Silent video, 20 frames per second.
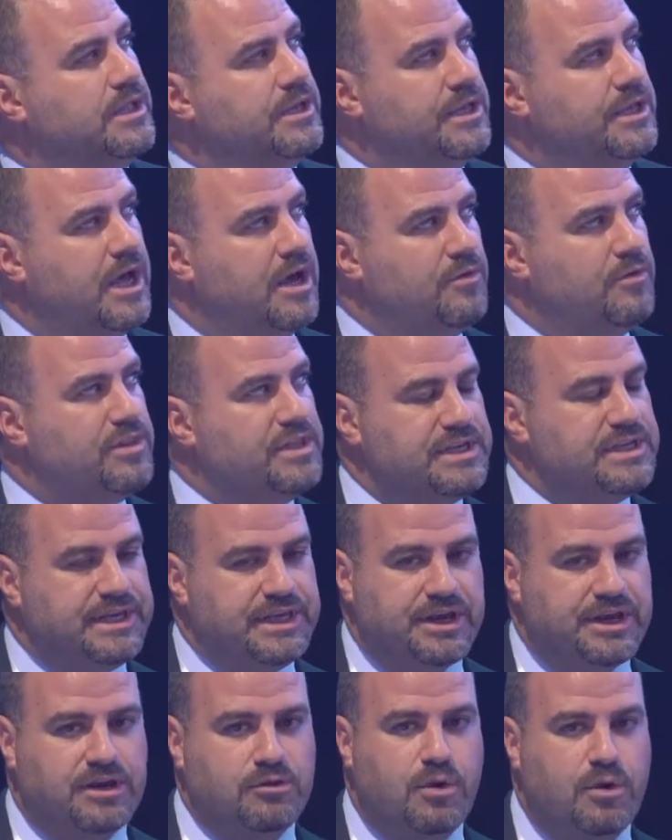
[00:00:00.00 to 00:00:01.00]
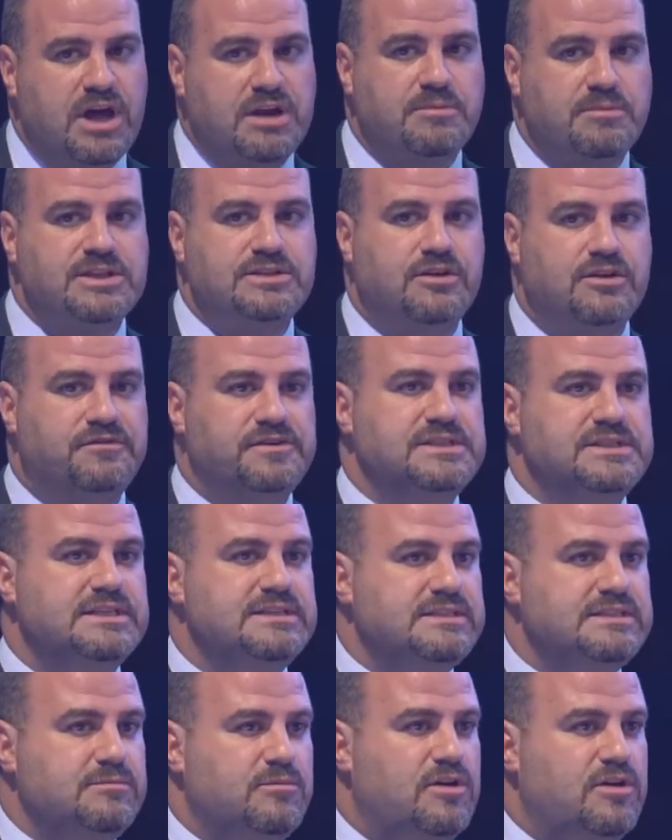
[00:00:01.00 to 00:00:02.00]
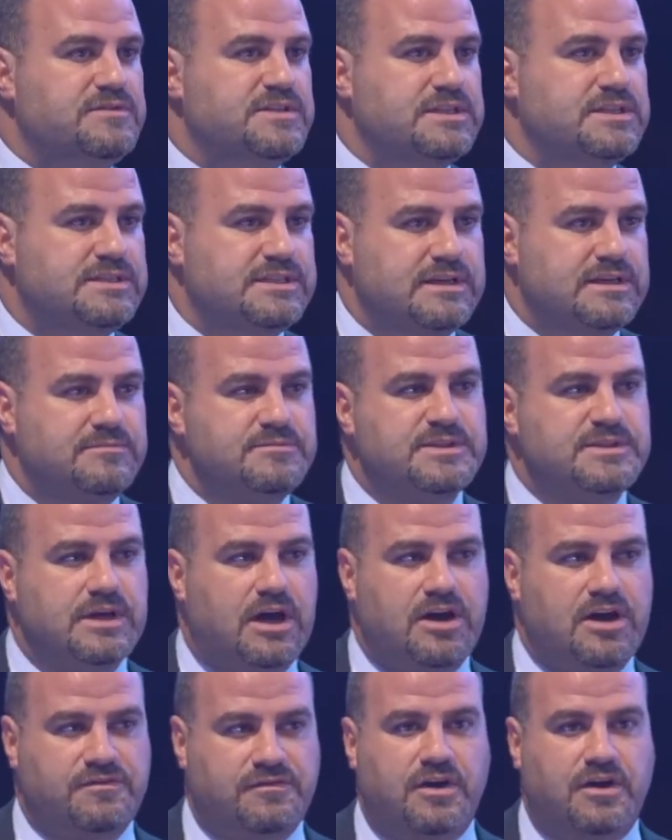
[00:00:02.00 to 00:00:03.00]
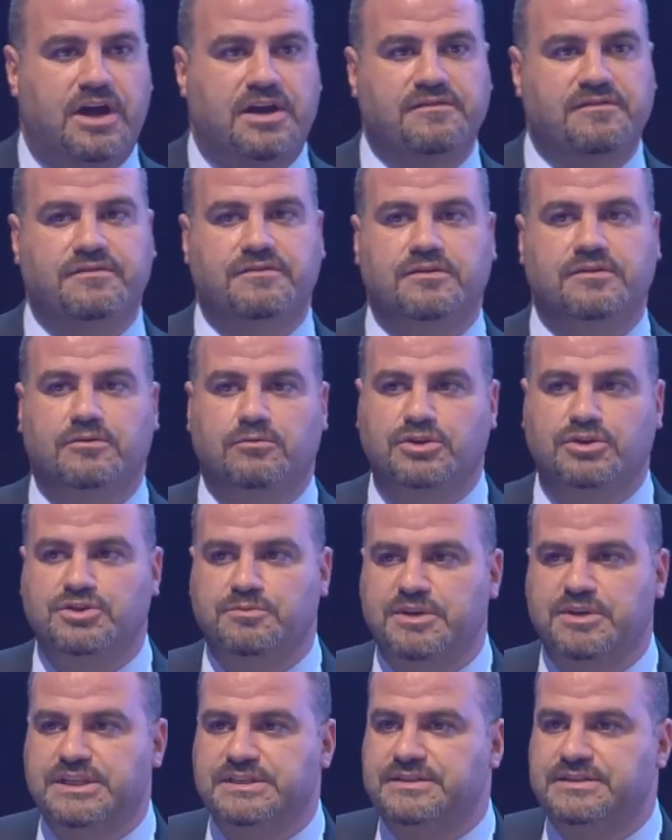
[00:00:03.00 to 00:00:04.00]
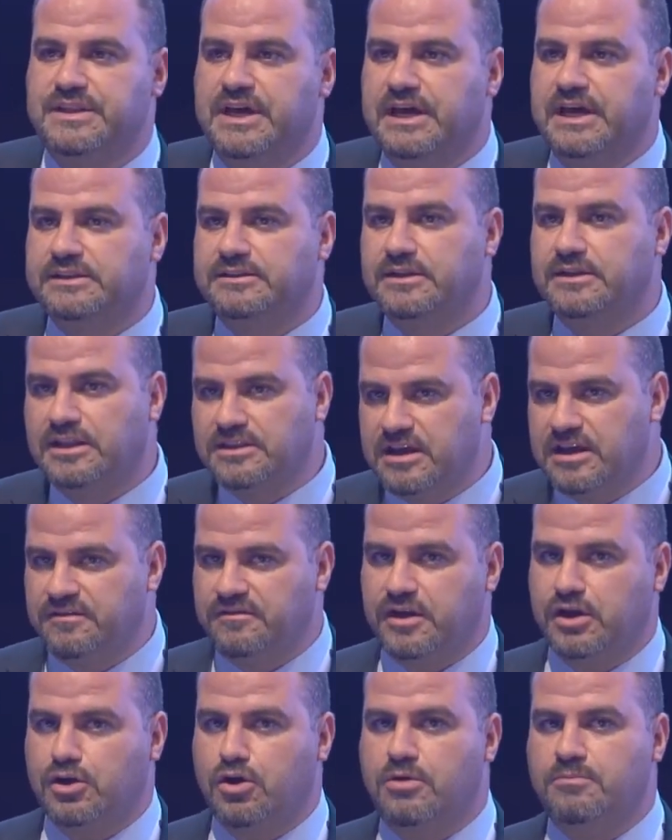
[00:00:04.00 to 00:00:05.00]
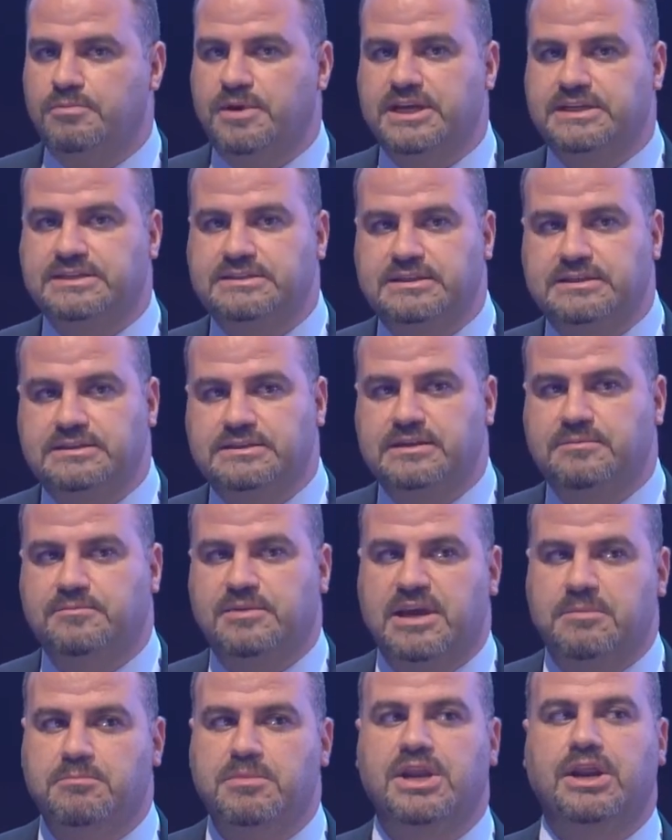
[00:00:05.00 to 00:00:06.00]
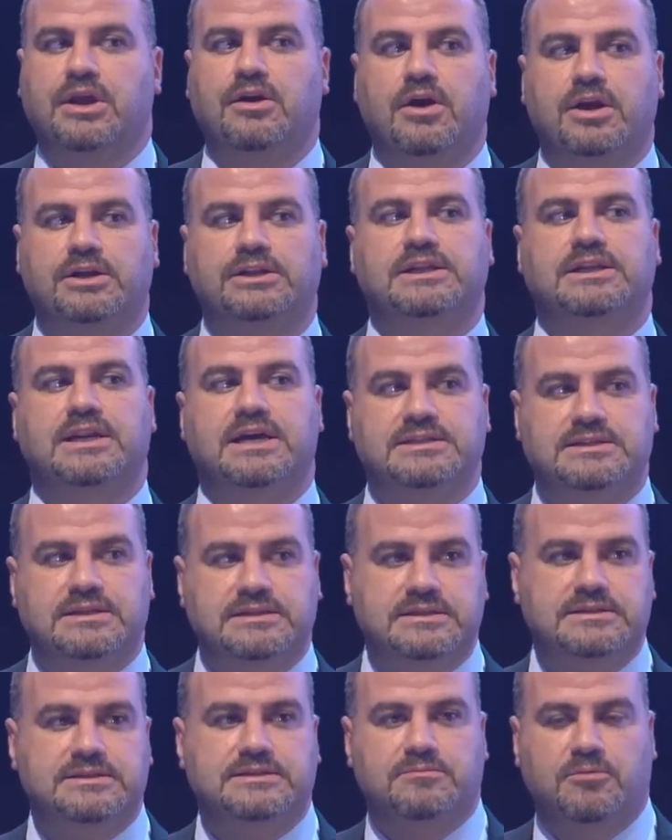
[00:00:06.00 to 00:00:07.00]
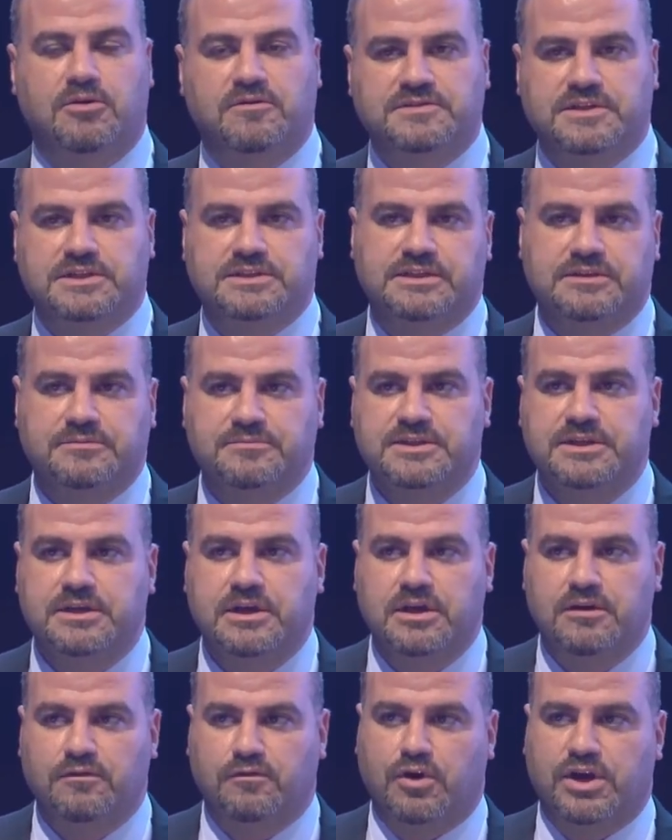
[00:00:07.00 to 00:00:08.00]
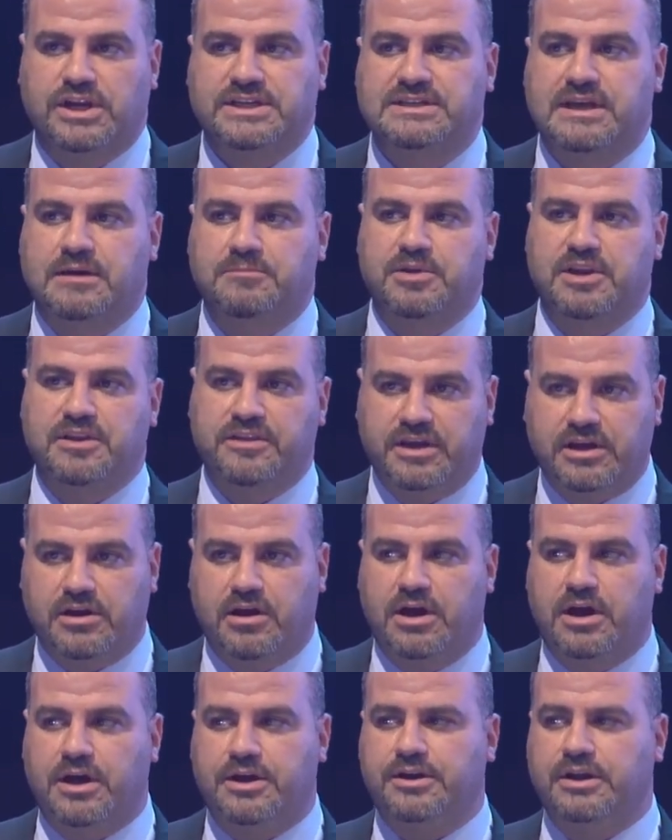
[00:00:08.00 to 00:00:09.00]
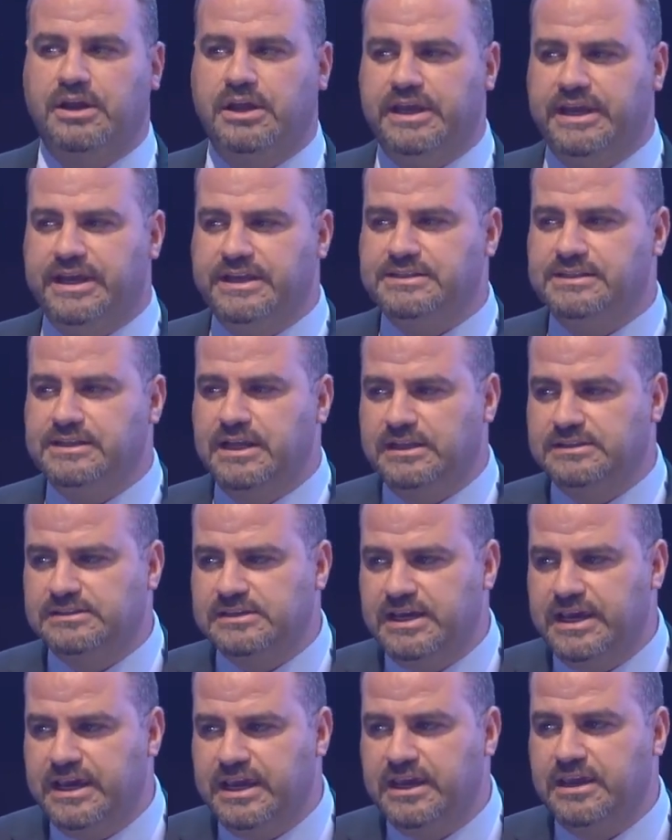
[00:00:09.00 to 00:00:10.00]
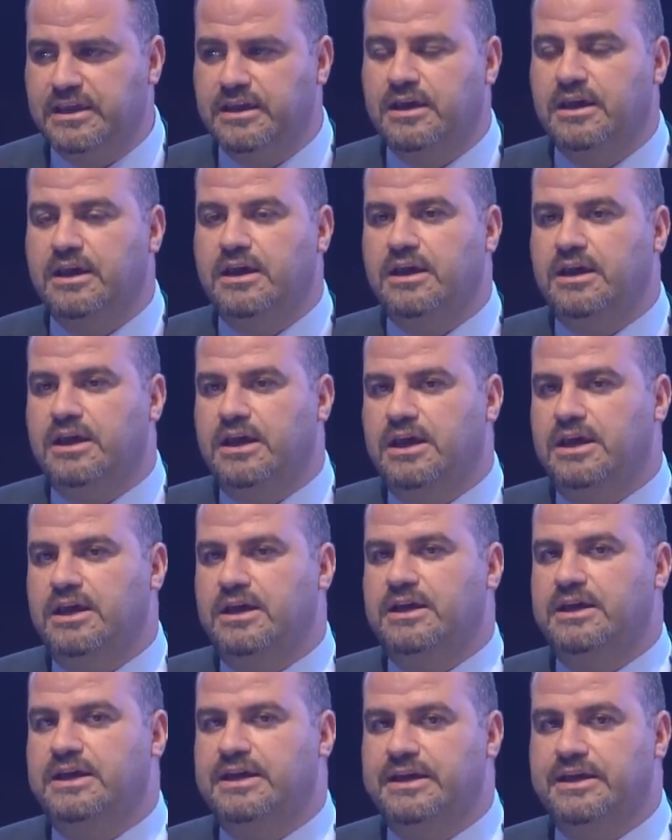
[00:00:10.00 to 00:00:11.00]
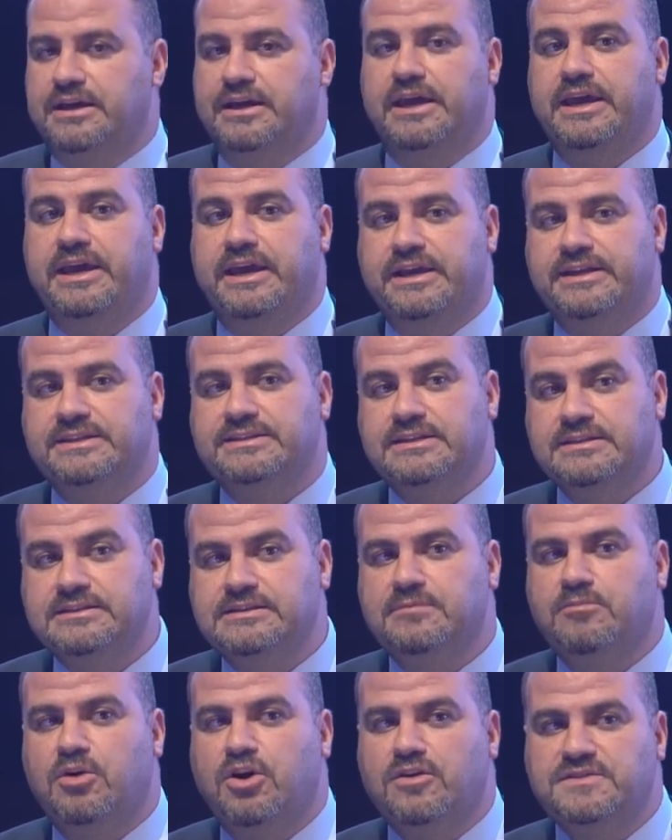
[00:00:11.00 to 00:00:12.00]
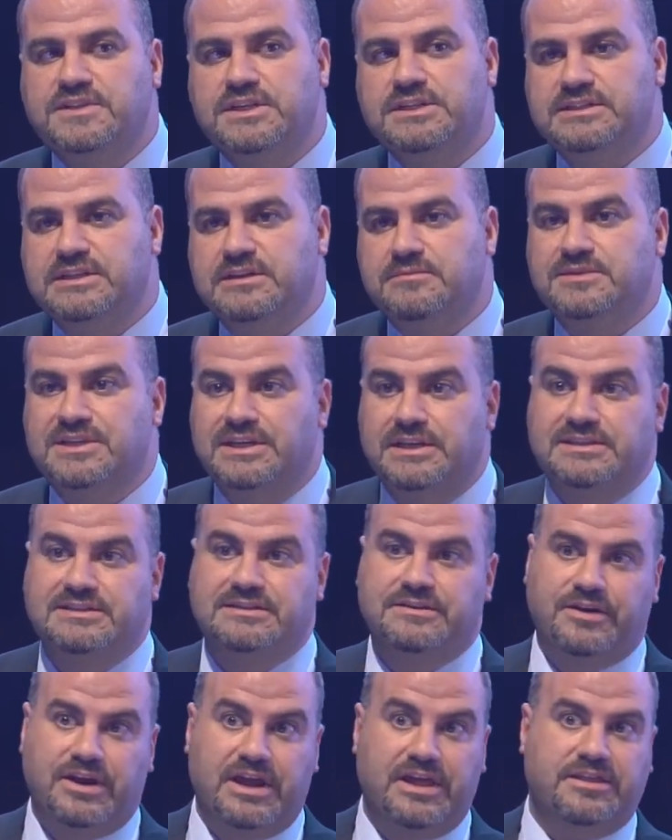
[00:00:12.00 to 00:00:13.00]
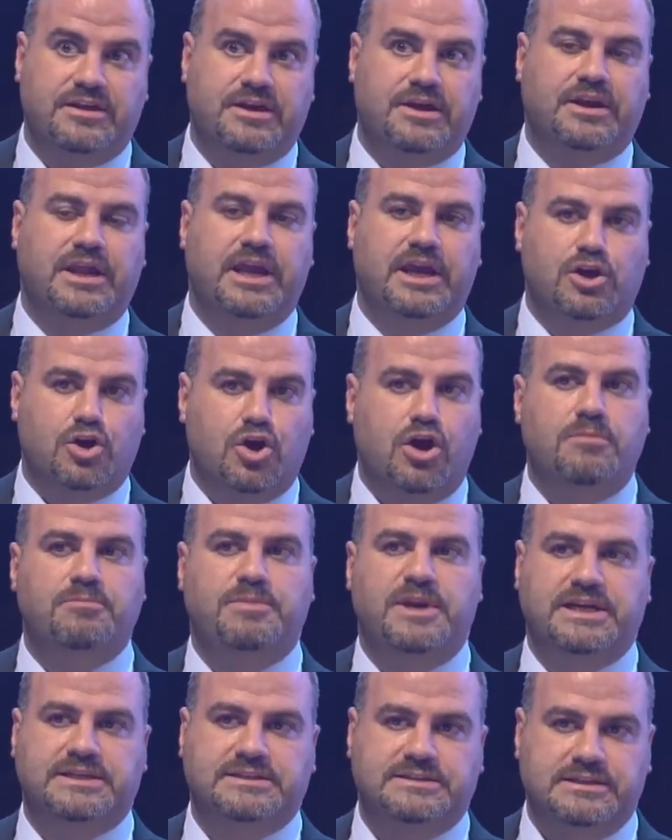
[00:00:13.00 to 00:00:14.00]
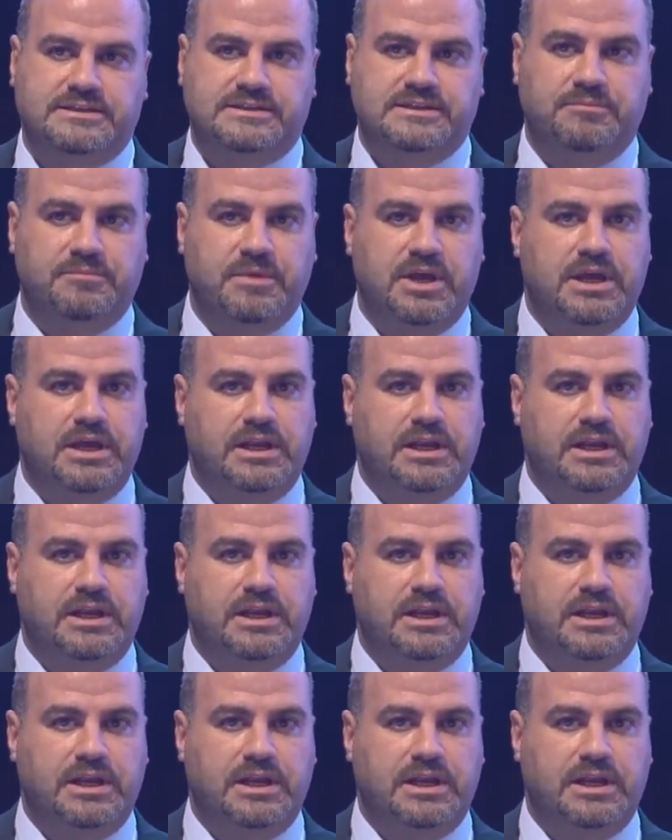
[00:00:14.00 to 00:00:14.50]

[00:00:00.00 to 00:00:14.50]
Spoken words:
Now, the requirements of a system of systems are 5, which means that not every complex system can be regarded as a system of systems. For example, the car is not a system of systems. It's rather a complex system.